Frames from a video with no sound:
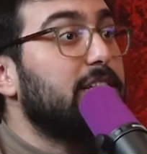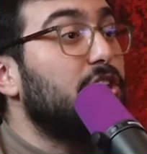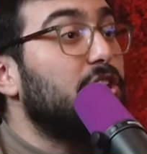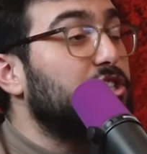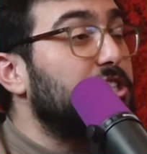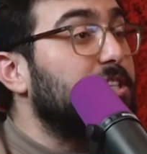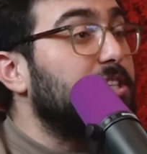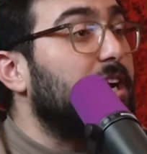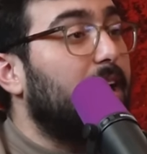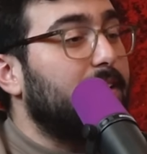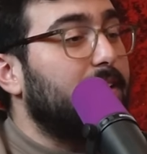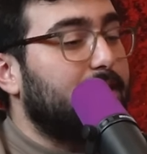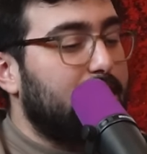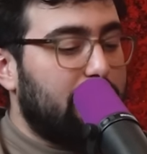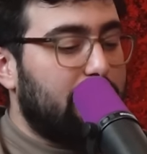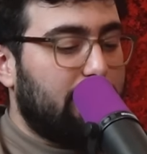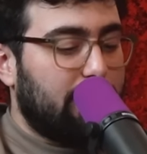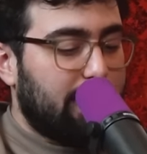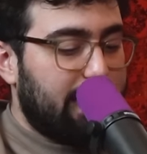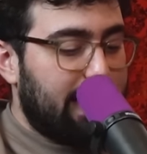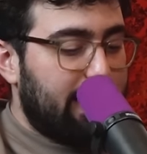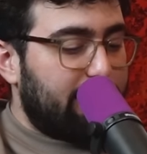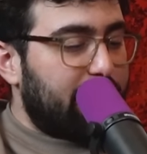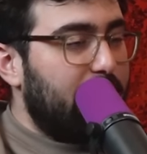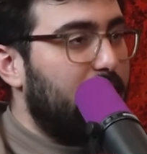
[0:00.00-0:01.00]
that's how she got
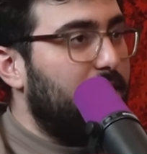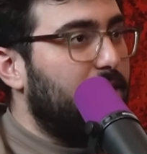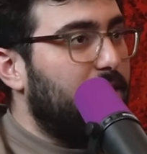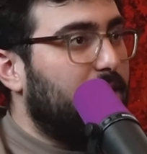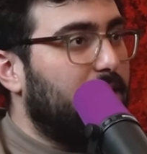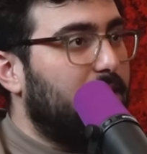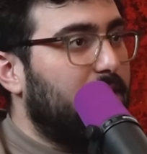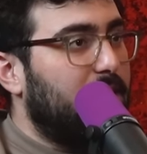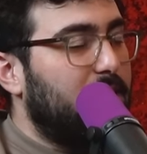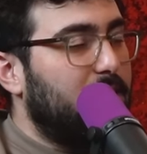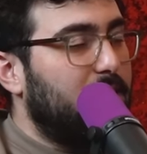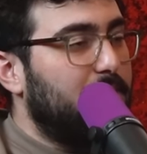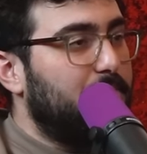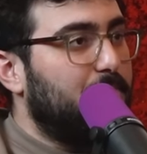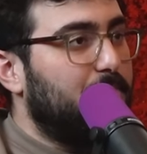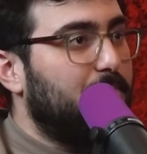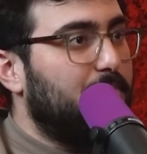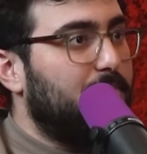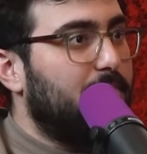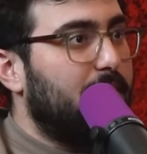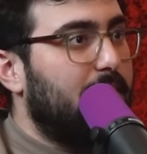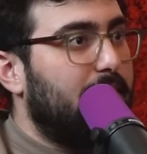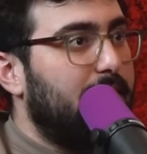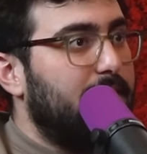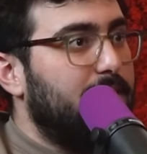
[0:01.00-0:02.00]
that that uh
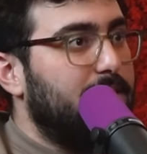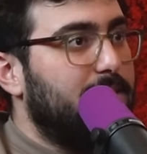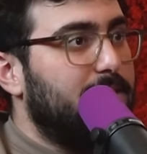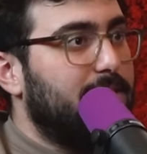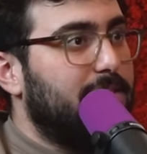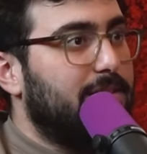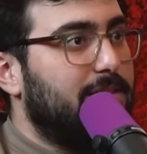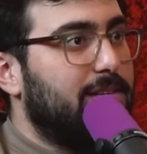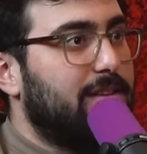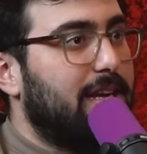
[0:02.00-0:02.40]
that